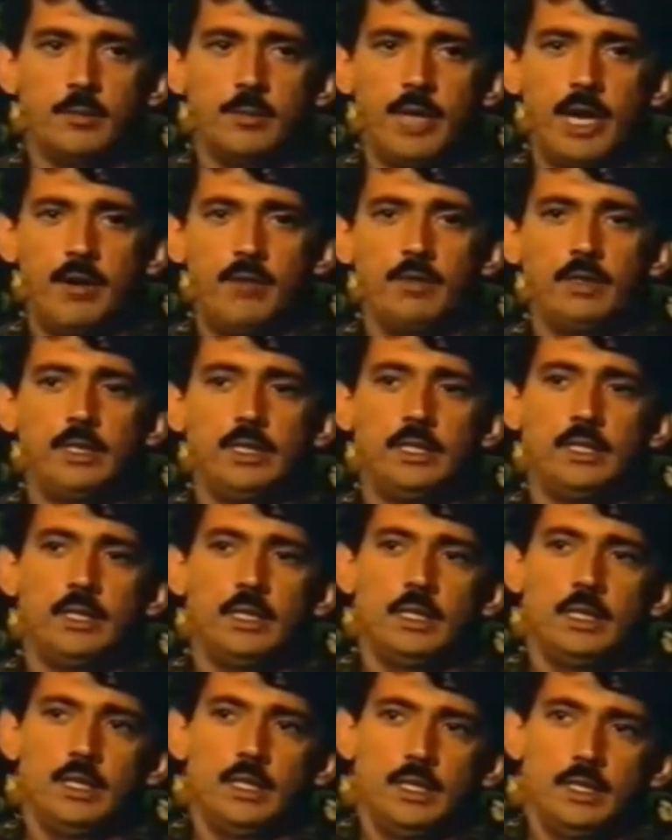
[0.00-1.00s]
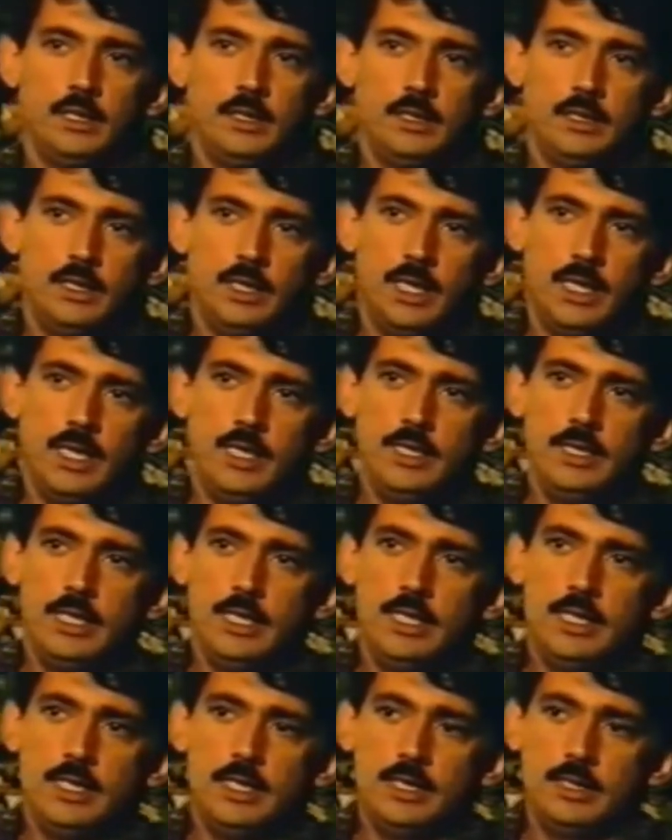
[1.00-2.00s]
Apparently,
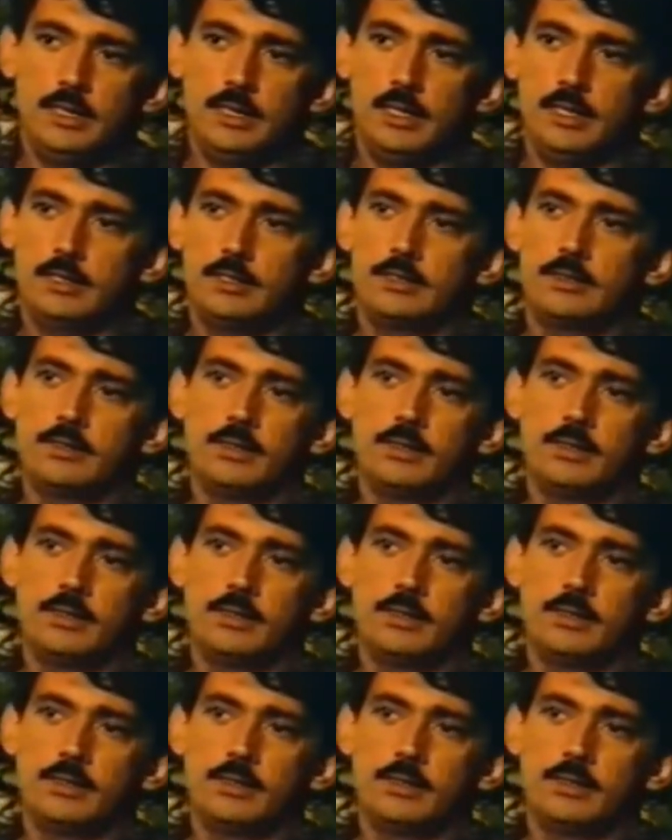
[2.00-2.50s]
they